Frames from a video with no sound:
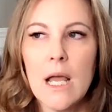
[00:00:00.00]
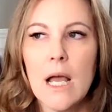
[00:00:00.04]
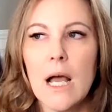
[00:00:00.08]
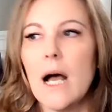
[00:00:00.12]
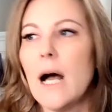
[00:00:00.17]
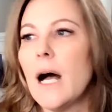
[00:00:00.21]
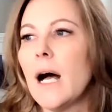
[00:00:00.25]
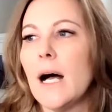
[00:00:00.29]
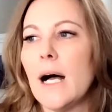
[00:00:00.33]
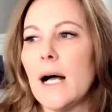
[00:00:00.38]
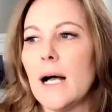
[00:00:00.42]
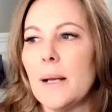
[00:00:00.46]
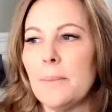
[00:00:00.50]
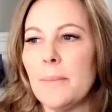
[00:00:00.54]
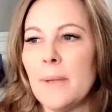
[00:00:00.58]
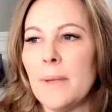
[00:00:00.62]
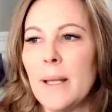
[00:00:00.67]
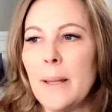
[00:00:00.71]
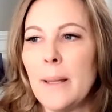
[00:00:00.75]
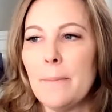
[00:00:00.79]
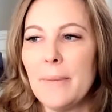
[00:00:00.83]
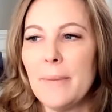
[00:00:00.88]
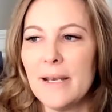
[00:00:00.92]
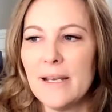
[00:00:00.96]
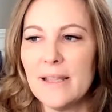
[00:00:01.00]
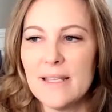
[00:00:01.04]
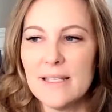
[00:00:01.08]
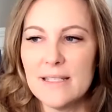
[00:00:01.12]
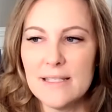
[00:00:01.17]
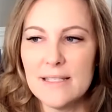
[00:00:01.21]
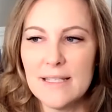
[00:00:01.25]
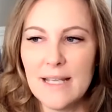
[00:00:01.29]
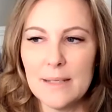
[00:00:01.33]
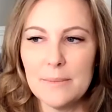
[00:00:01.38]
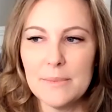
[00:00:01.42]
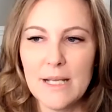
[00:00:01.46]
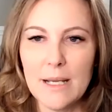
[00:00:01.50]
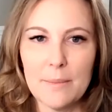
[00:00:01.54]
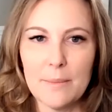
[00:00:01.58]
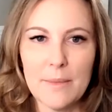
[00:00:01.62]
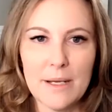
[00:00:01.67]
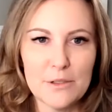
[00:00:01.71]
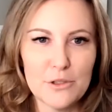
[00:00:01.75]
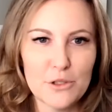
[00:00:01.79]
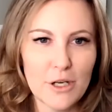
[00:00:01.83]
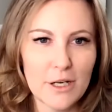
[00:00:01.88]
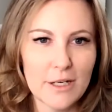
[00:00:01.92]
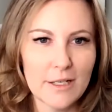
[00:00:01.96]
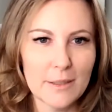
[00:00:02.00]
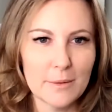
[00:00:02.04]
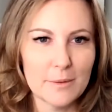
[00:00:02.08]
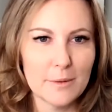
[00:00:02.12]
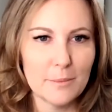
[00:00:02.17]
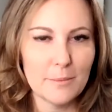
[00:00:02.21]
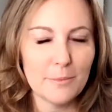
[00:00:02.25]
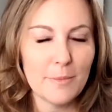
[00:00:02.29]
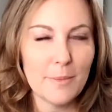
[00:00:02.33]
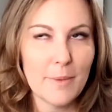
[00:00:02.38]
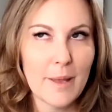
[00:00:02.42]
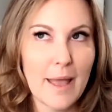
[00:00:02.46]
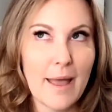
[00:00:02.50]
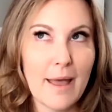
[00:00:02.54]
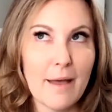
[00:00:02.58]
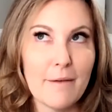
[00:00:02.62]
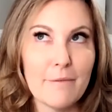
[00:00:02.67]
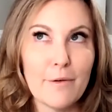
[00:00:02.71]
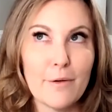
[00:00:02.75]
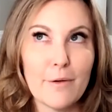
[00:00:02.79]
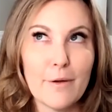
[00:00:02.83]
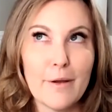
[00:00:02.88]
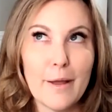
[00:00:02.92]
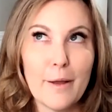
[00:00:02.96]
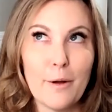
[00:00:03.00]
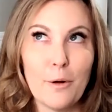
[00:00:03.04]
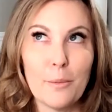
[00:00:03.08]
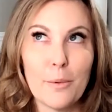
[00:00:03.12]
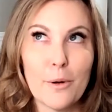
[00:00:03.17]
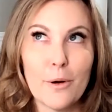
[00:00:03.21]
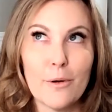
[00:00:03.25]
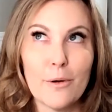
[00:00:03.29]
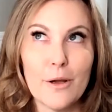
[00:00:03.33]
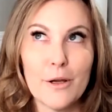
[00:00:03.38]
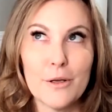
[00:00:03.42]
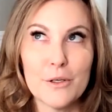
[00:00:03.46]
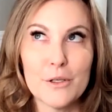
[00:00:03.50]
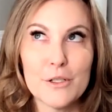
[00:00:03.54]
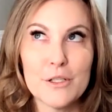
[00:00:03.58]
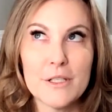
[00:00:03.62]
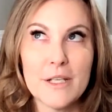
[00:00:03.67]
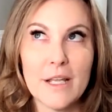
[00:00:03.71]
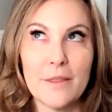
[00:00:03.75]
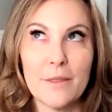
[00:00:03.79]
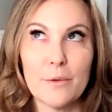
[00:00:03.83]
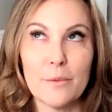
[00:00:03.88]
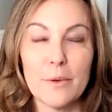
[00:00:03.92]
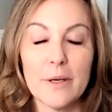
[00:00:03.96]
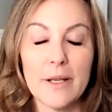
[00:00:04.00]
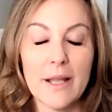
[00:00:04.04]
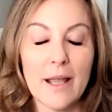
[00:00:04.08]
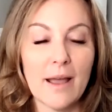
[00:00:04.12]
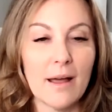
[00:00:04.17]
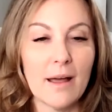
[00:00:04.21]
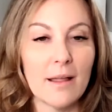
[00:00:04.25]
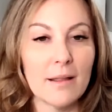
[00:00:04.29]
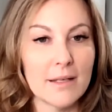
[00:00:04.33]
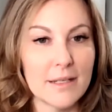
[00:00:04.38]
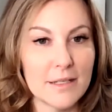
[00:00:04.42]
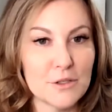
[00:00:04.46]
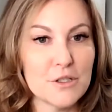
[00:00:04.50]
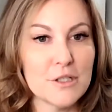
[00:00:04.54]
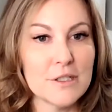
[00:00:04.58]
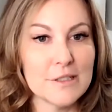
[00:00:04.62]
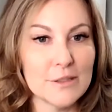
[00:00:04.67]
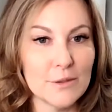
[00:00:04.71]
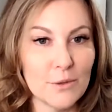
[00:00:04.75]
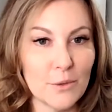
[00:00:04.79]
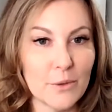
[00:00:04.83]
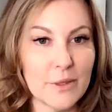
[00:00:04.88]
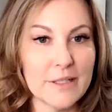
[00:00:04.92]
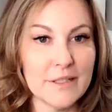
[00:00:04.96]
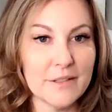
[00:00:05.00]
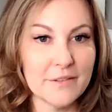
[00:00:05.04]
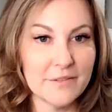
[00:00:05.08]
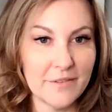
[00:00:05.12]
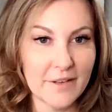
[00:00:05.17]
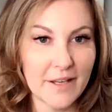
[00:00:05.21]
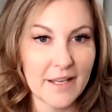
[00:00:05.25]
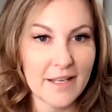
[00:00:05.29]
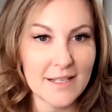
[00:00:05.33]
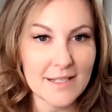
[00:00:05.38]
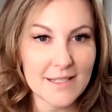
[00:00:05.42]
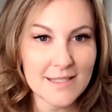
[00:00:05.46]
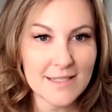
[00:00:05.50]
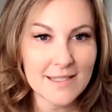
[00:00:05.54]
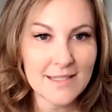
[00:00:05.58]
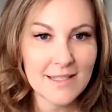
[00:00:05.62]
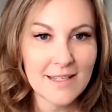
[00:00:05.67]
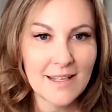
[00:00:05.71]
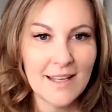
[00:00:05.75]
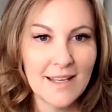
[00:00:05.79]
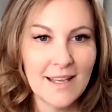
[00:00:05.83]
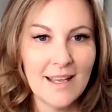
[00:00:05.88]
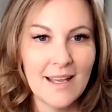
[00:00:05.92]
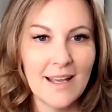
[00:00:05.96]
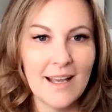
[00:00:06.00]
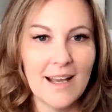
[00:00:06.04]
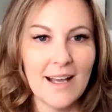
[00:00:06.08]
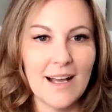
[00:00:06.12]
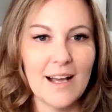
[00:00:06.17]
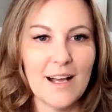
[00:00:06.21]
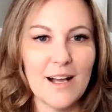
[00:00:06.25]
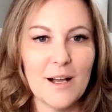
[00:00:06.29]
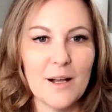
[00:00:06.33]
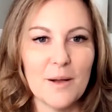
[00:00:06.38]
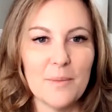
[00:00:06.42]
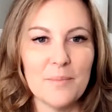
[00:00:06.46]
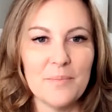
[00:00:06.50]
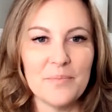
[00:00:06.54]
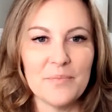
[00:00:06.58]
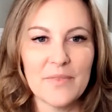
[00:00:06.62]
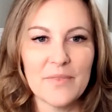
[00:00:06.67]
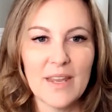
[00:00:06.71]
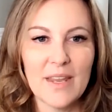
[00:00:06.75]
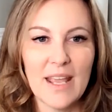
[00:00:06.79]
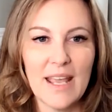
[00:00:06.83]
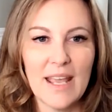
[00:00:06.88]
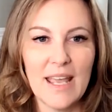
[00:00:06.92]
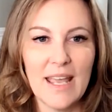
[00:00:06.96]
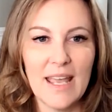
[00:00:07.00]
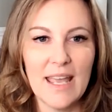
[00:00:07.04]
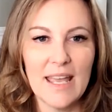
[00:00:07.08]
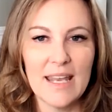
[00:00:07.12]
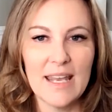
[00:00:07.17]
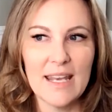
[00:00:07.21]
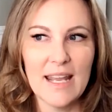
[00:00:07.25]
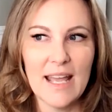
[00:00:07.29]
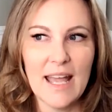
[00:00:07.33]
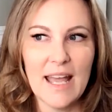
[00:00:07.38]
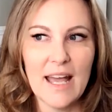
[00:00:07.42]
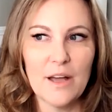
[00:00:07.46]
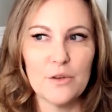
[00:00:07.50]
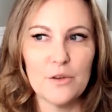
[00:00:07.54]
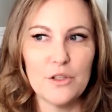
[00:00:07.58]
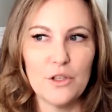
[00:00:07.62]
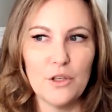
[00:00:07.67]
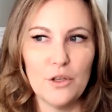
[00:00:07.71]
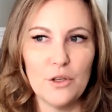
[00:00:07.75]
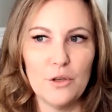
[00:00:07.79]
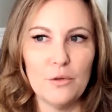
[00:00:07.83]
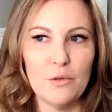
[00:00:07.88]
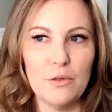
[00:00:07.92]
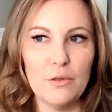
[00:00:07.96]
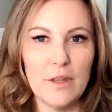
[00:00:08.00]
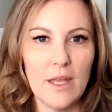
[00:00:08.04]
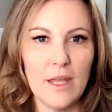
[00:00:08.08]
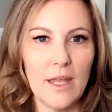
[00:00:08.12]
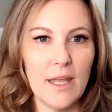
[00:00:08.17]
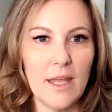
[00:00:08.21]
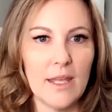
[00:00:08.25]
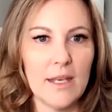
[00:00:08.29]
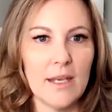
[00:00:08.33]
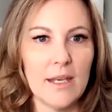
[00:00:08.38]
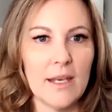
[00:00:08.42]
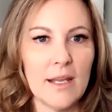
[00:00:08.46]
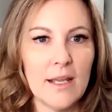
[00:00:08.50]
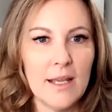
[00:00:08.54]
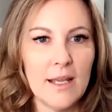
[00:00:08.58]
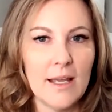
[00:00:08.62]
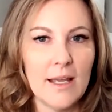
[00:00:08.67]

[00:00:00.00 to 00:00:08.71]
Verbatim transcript: Um, but at the same time, I try to have help her understand the reality she's going to face. Um, and how do you then